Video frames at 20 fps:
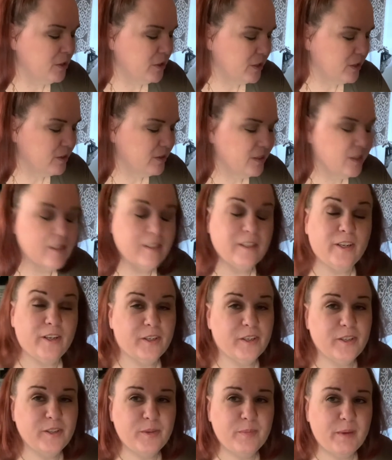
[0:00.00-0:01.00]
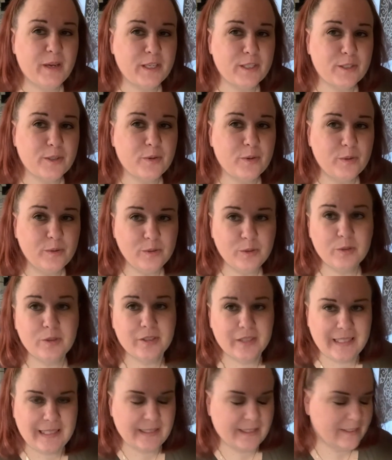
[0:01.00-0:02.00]
and here in New Mexico,
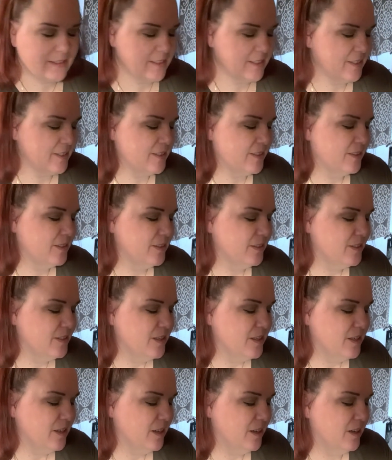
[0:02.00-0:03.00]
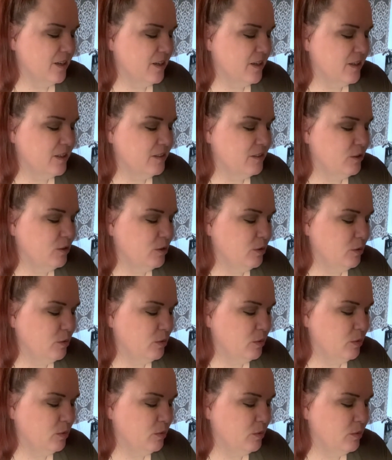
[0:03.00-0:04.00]
tortillas, to